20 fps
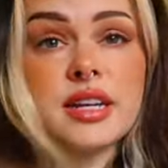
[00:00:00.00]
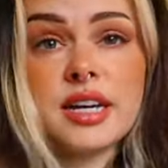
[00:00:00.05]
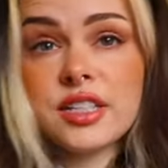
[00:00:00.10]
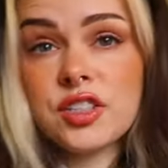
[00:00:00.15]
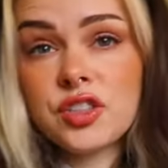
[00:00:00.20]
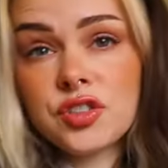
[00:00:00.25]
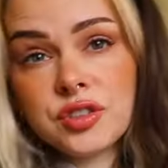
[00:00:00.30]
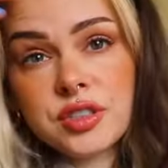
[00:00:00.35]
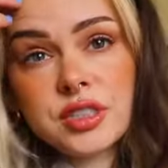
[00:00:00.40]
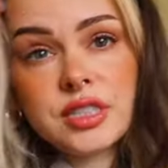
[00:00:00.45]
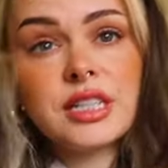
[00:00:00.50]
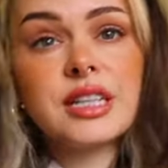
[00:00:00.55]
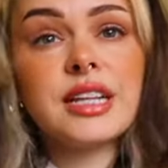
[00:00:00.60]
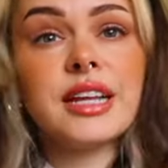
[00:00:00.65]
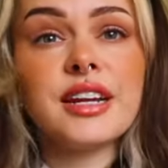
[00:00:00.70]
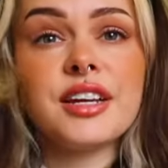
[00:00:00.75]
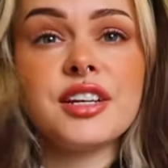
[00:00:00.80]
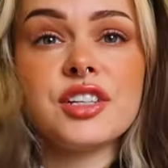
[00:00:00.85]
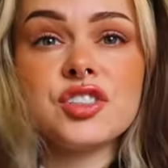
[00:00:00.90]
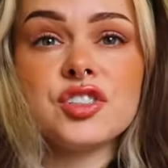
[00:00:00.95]
natural,
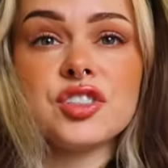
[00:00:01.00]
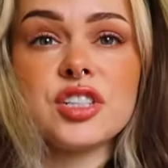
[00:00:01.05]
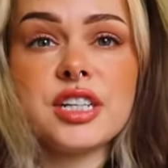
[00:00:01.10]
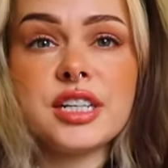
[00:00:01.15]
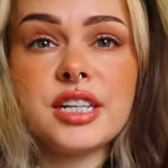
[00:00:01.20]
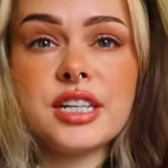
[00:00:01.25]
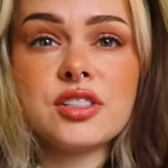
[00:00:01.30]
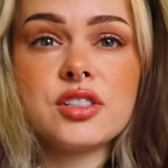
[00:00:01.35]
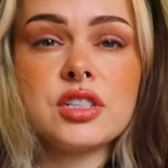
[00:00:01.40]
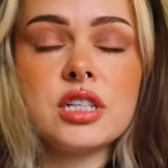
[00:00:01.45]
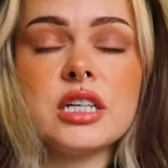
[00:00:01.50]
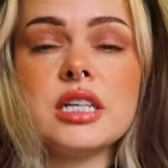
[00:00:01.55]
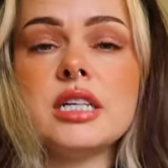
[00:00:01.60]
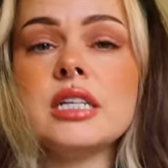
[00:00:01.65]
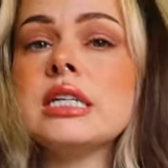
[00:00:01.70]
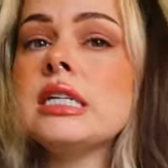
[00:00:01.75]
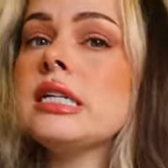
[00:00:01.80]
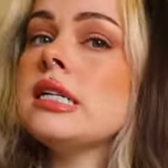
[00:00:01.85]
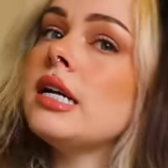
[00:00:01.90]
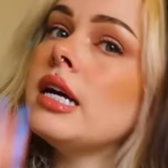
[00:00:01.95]
letting it dry naturally.